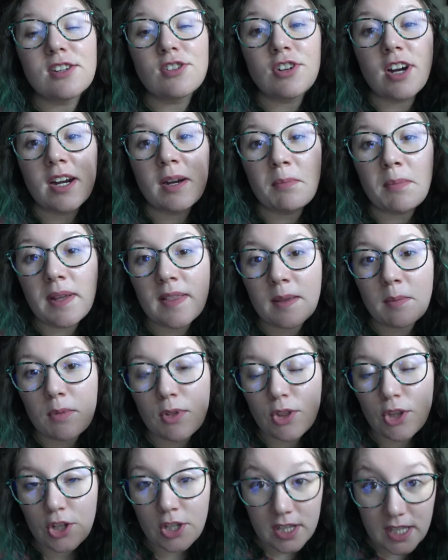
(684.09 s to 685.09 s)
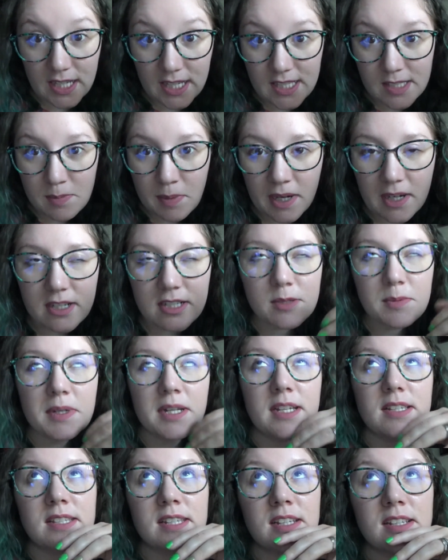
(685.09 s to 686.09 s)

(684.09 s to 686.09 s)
try to make them look like his parents because